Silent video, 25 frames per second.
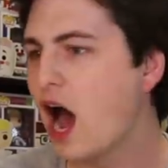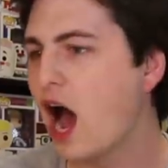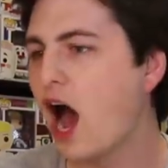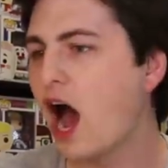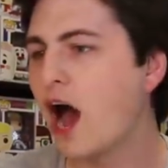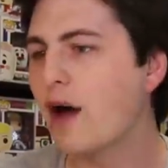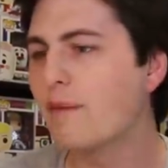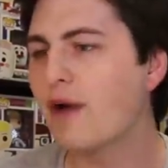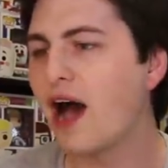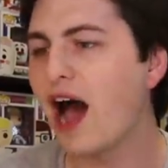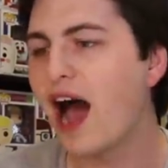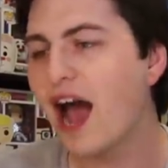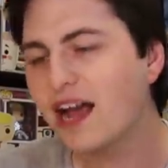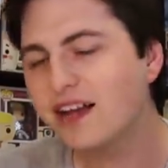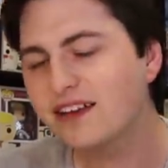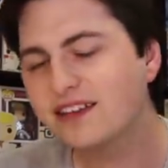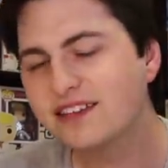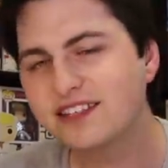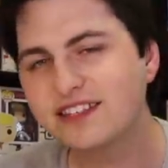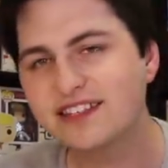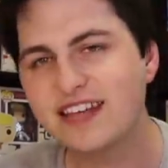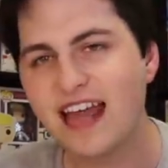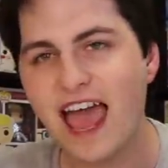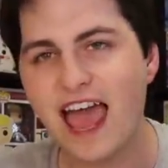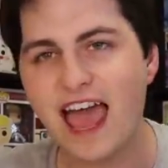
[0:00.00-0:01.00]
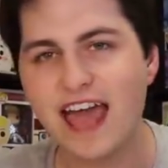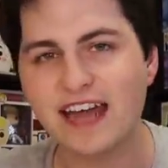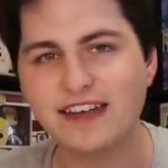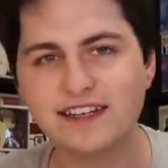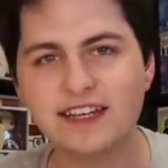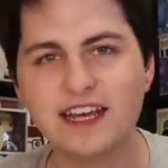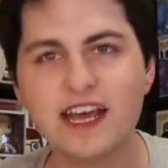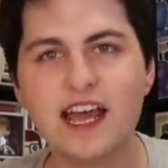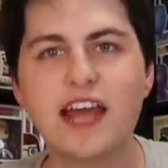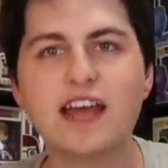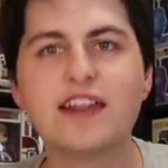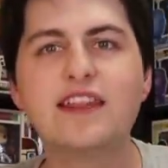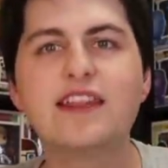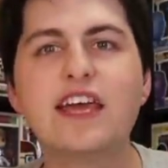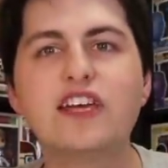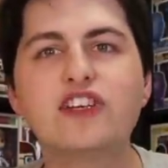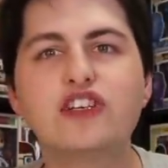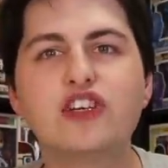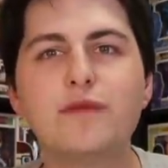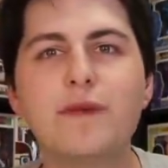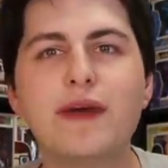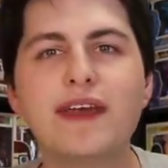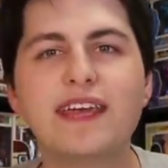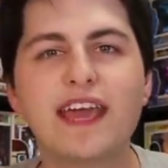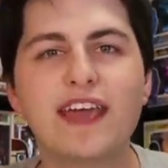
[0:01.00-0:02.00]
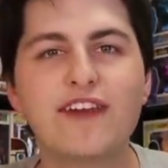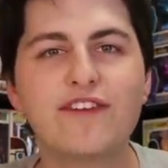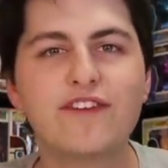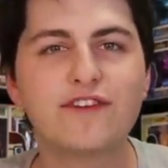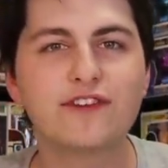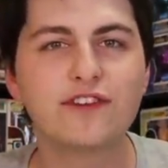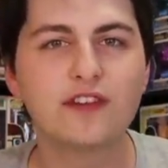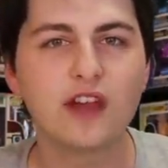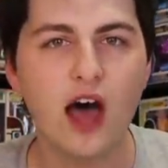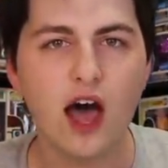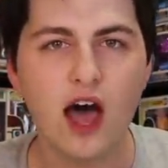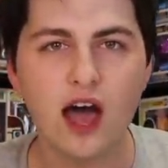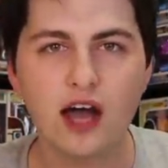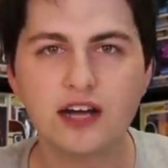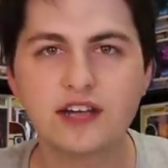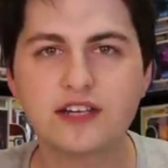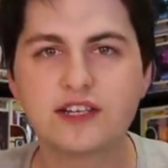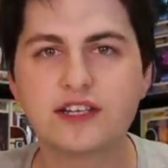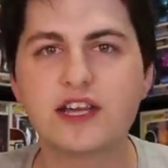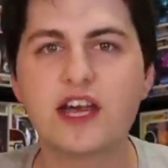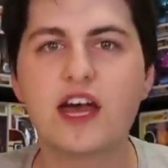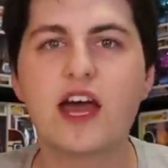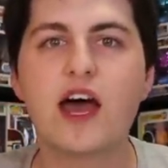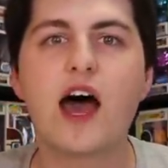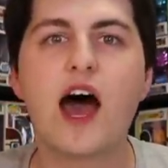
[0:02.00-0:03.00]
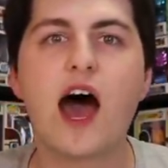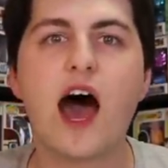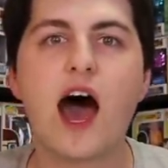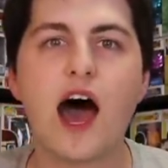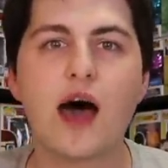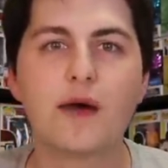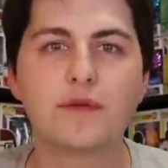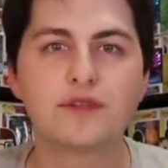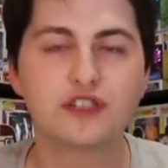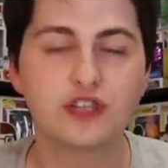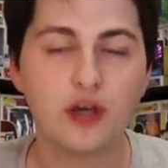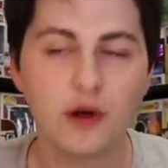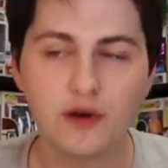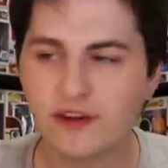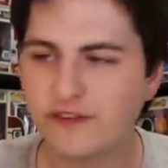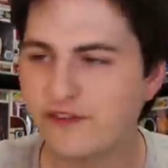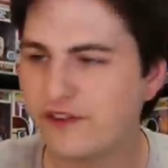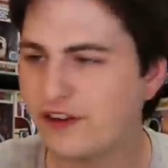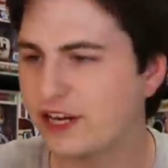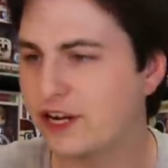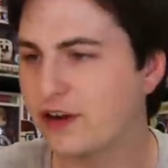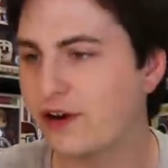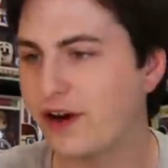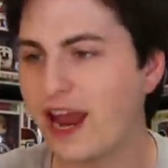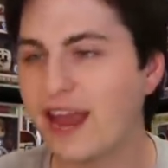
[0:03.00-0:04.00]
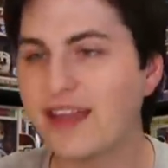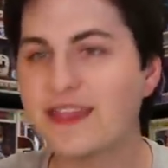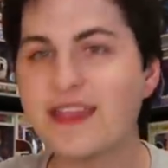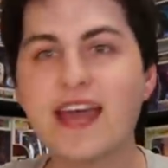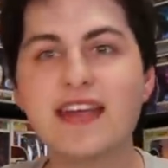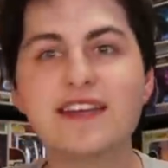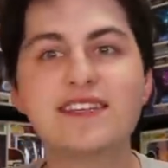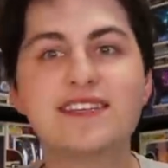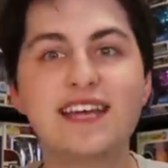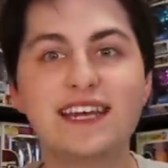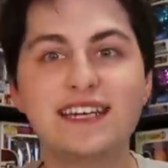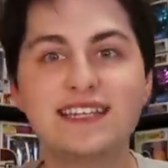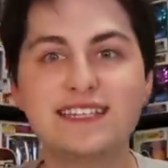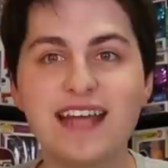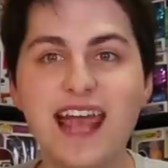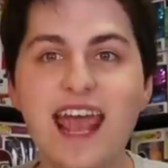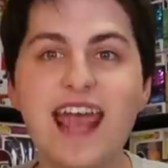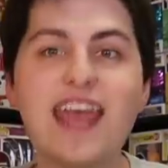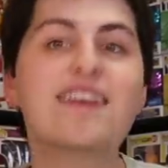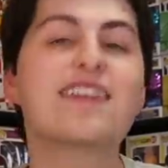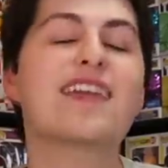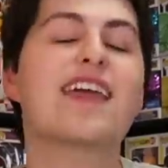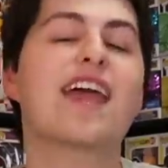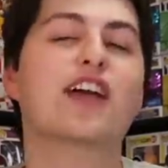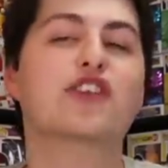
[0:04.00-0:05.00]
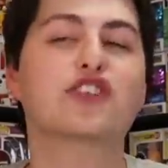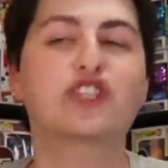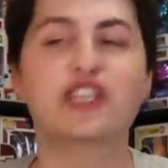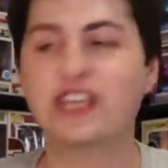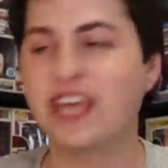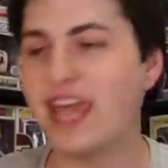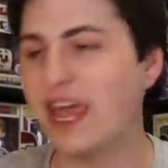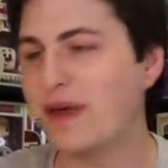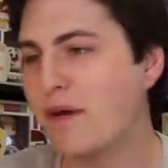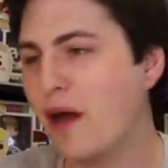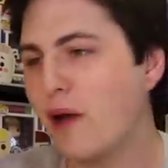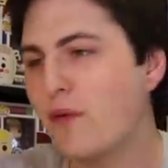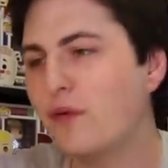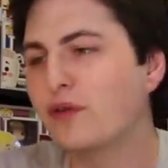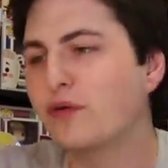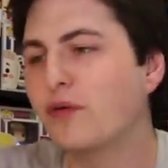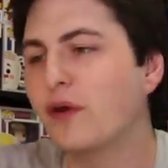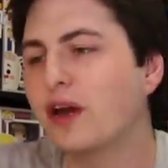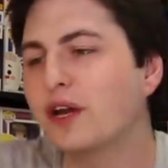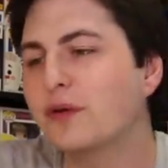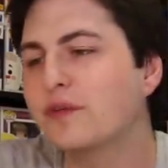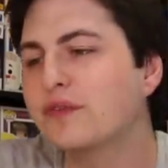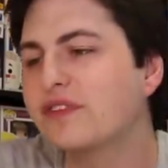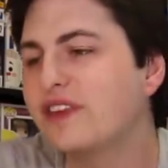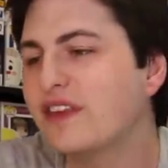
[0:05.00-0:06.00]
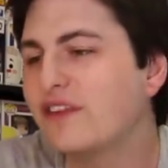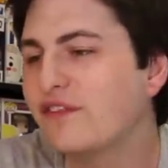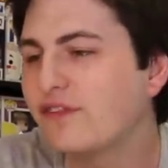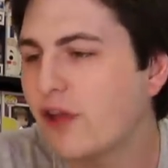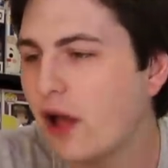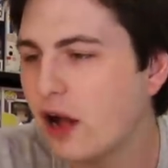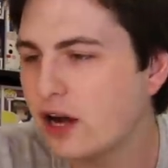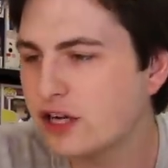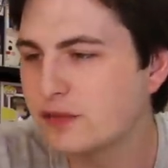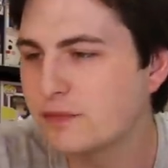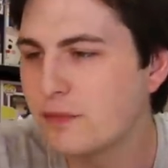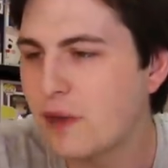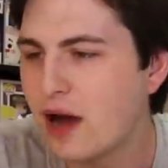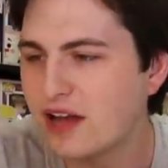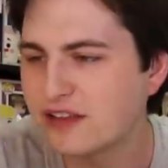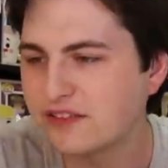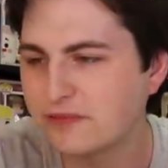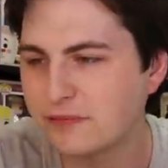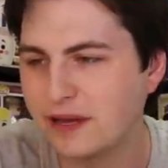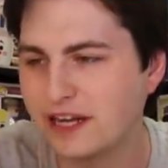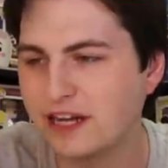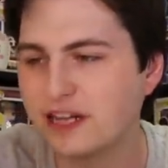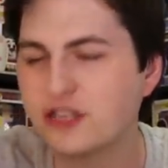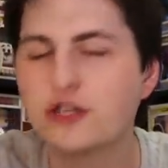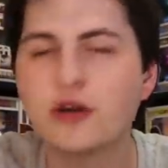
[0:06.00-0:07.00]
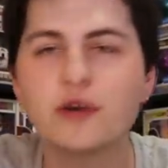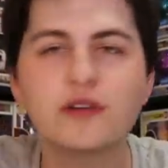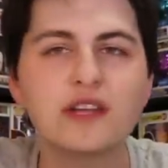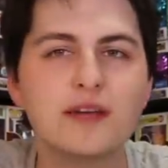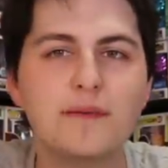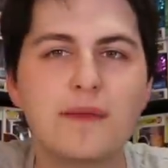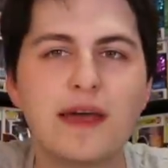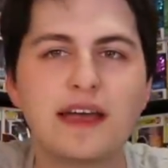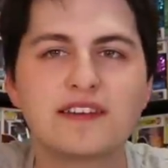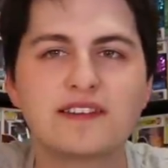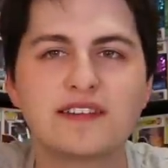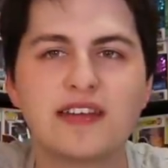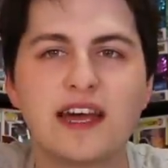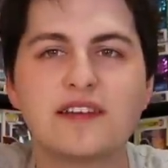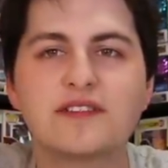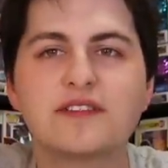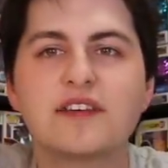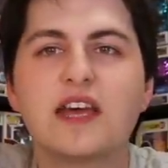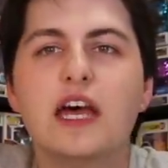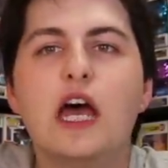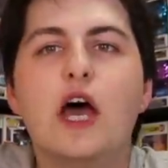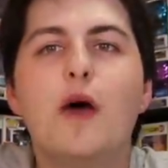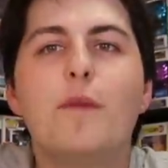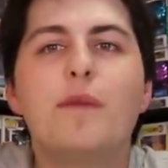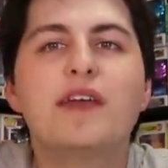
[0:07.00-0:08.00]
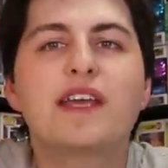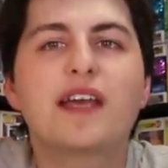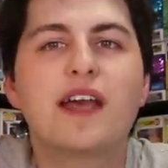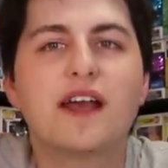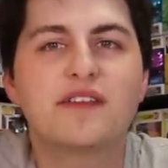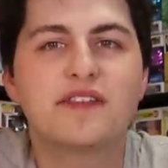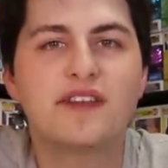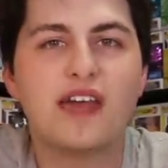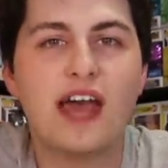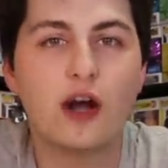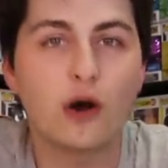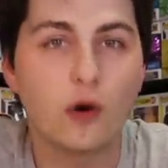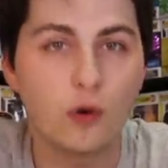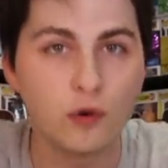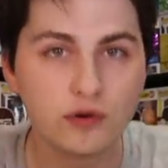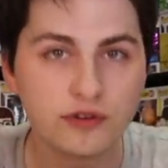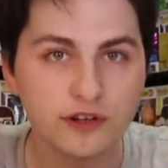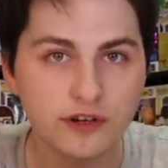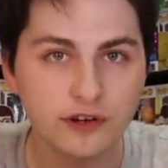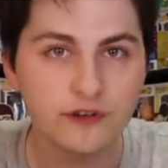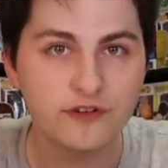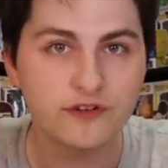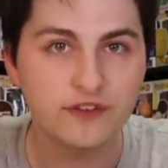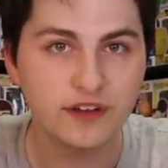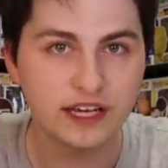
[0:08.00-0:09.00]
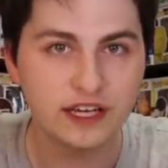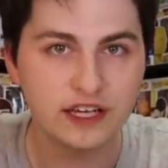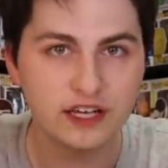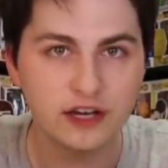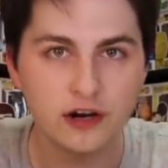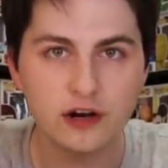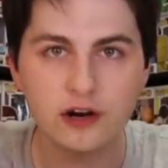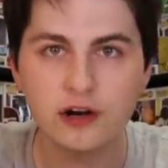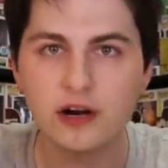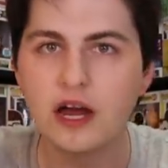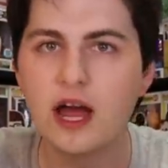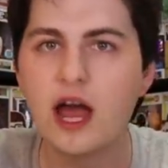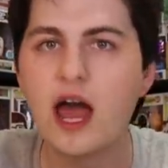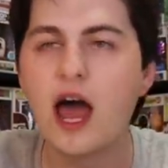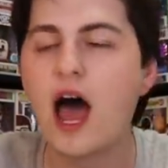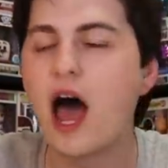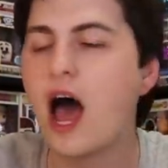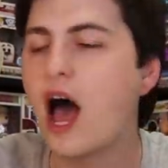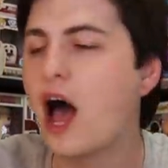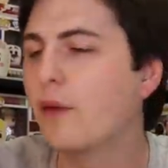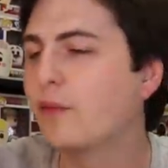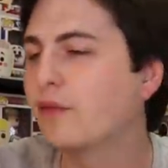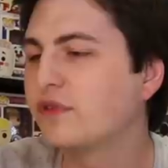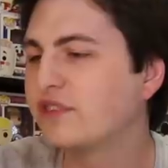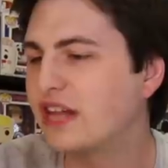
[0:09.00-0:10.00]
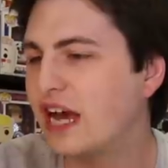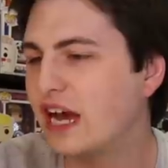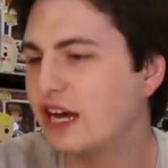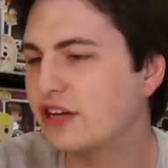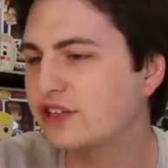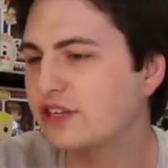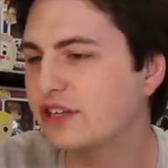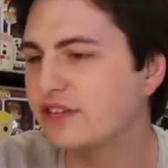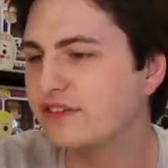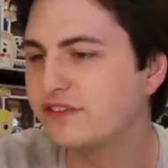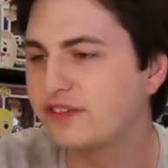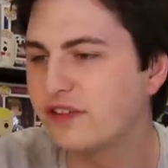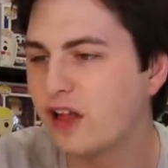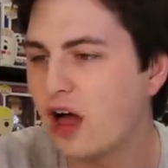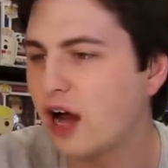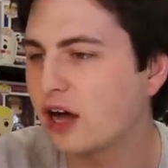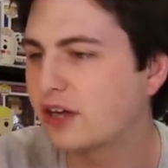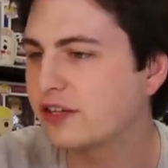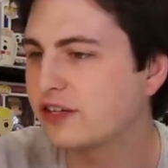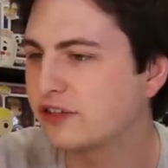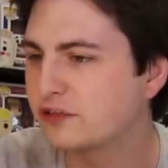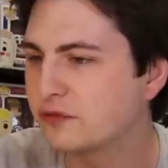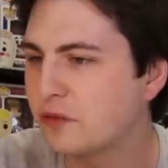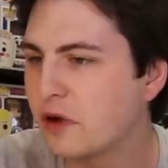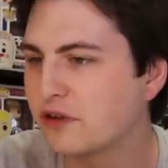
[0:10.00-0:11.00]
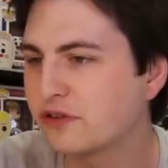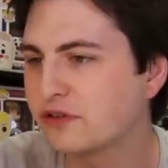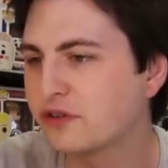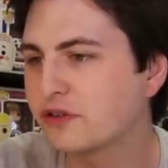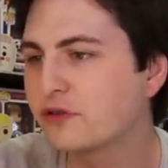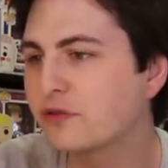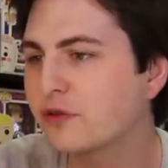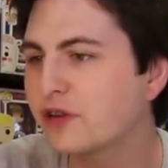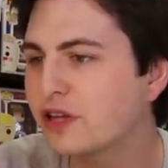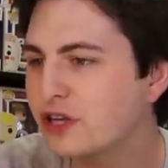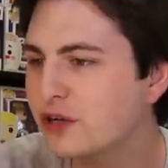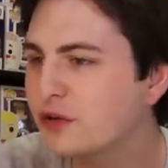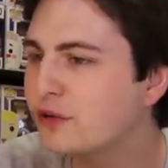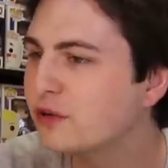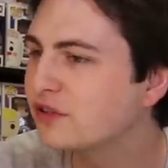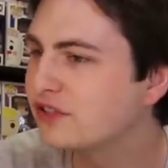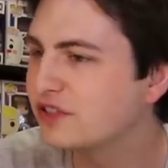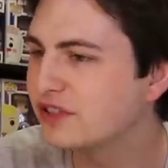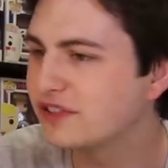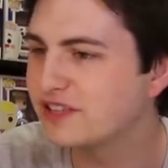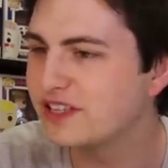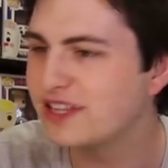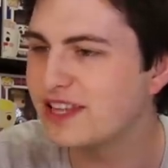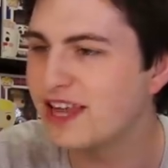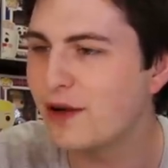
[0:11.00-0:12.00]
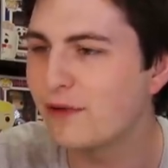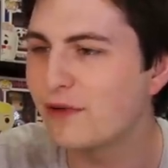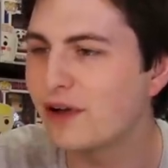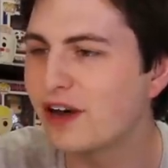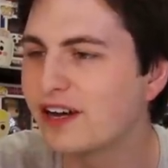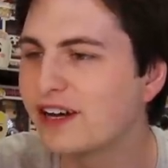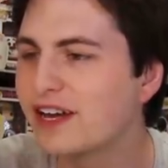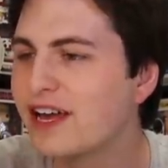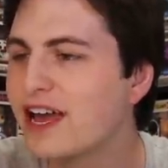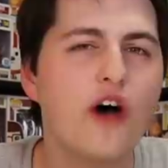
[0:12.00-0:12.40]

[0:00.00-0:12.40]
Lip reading: I said they should make a flocked soda figure, and then today they actually came out with one. It was the flocked Moss Man. It totally makes sense because that older figure was actually flocked as well, so it's really cool to see that one.